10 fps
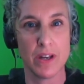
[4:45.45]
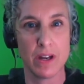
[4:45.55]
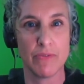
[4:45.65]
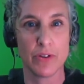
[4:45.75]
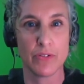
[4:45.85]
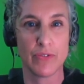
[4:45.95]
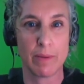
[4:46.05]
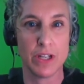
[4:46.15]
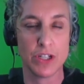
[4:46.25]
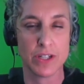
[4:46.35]
Nuffield
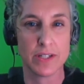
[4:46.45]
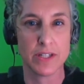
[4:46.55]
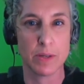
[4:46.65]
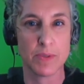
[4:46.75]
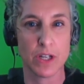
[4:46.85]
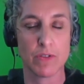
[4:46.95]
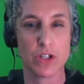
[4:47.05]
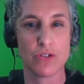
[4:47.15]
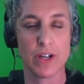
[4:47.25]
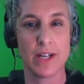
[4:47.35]
Family Justice
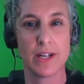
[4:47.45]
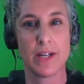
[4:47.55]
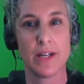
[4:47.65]
Observatory